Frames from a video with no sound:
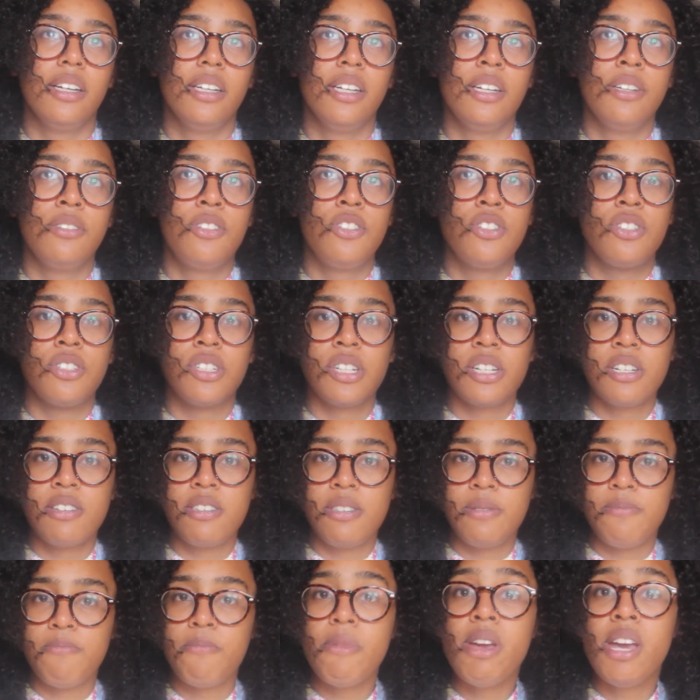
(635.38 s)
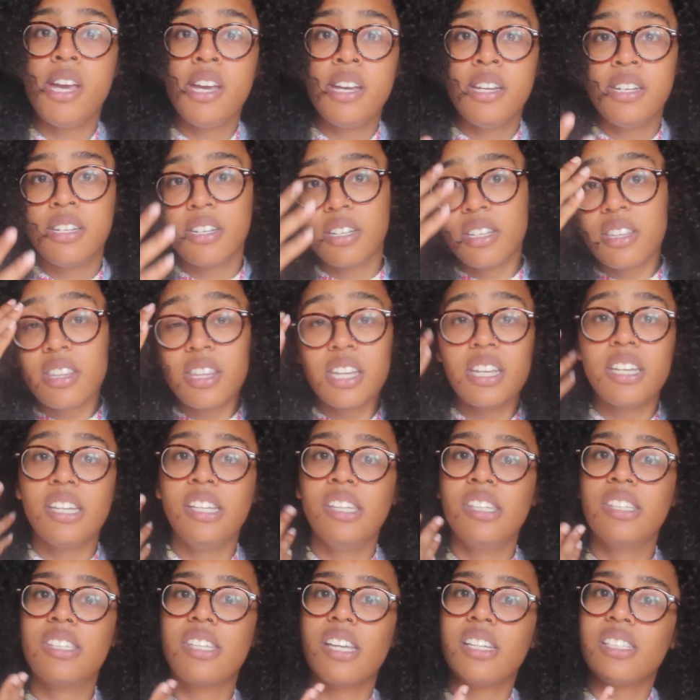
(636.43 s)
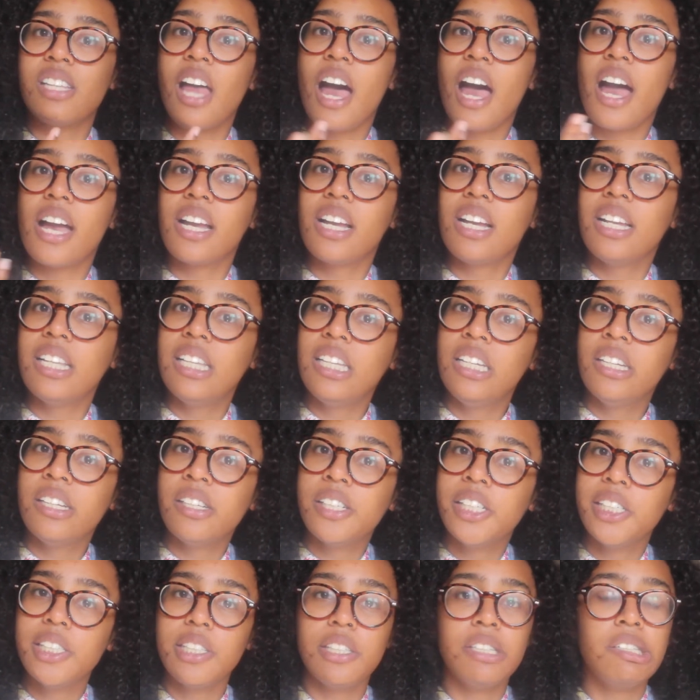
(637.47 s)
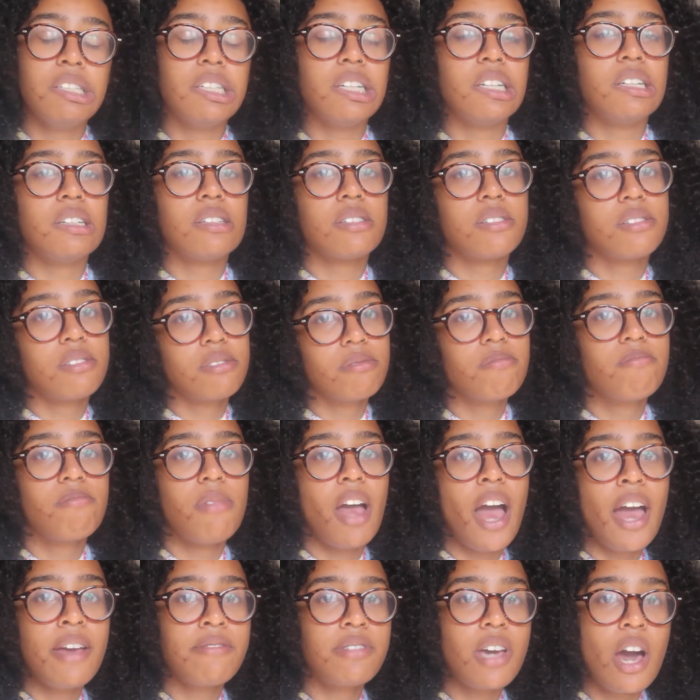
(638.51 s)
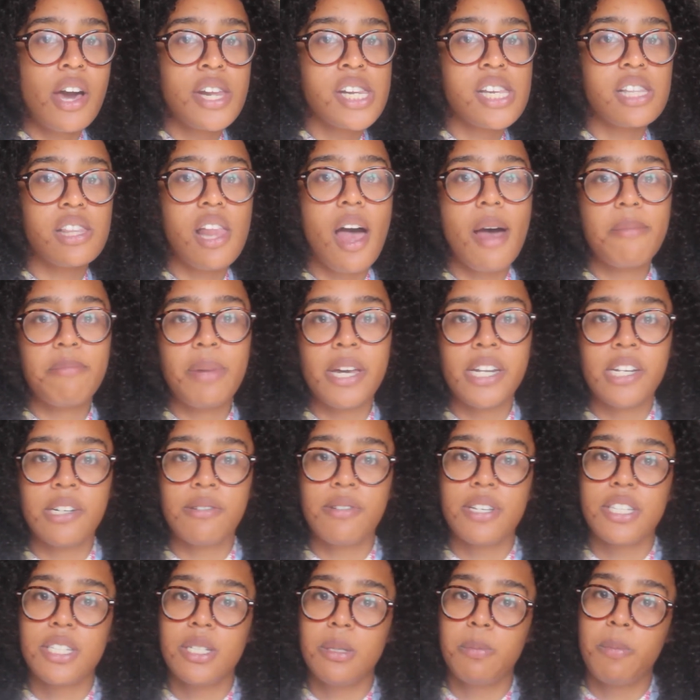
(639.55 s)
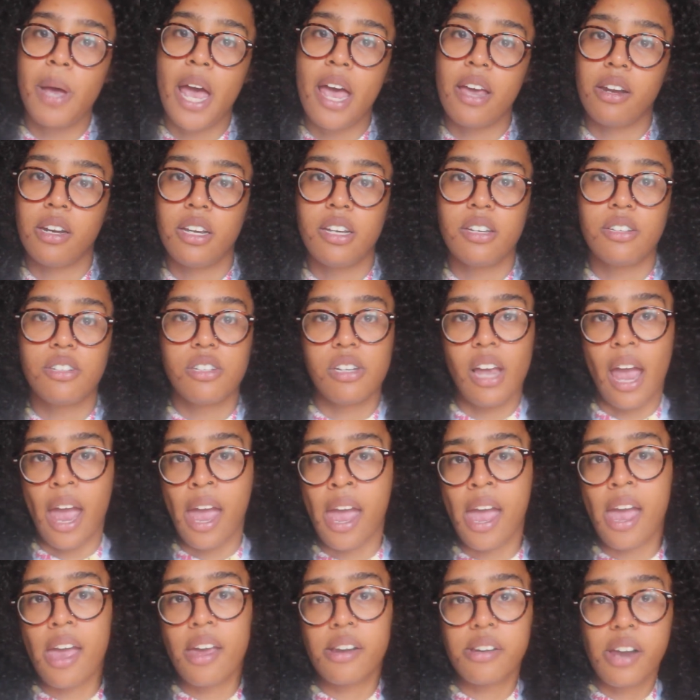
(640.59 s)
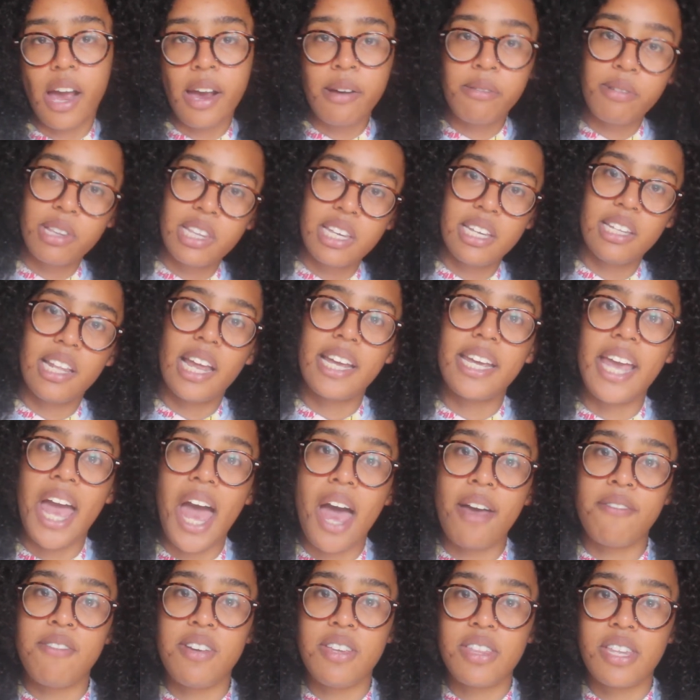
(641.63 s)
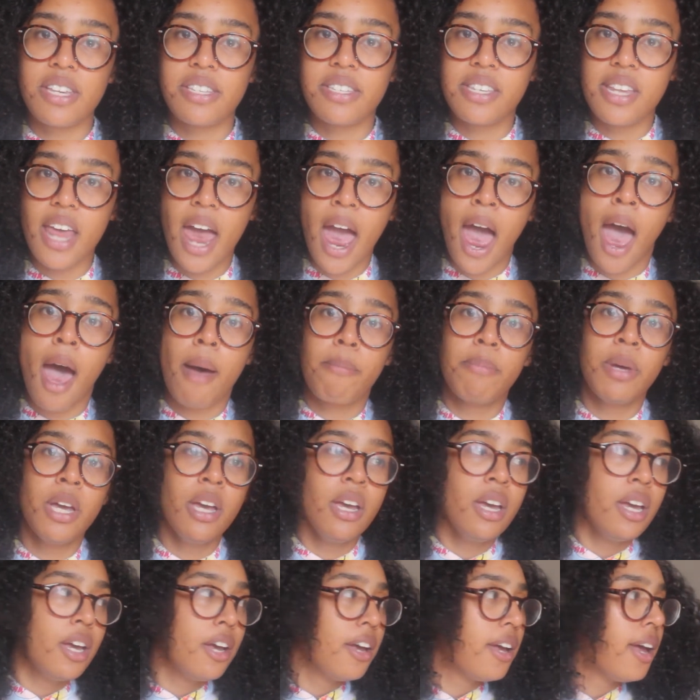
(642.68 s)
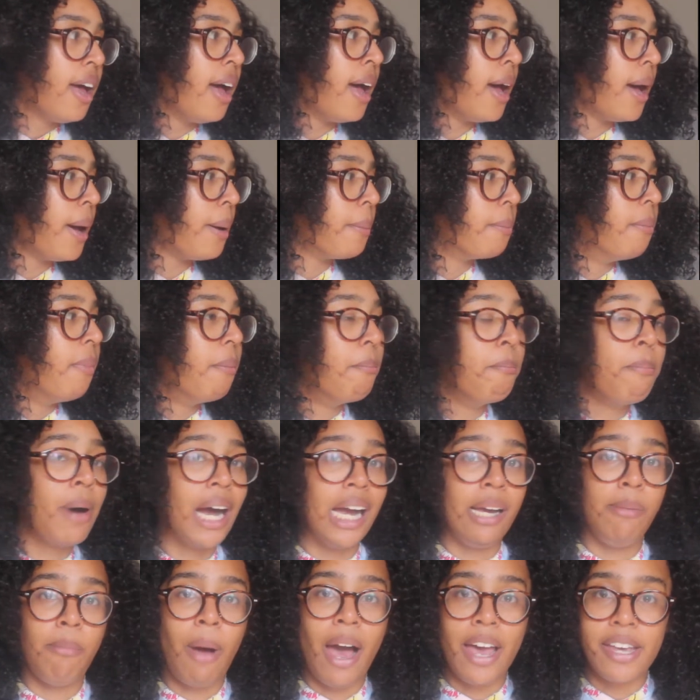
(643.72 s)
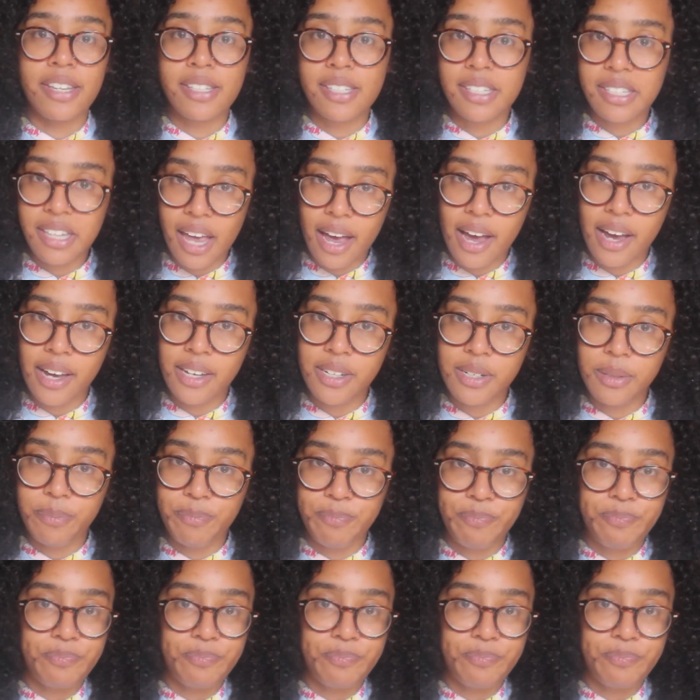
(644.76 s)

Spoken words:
it's just made things a lot clearer. You know, I've gotten a lot better with Spanish, and I really like having this app by my side.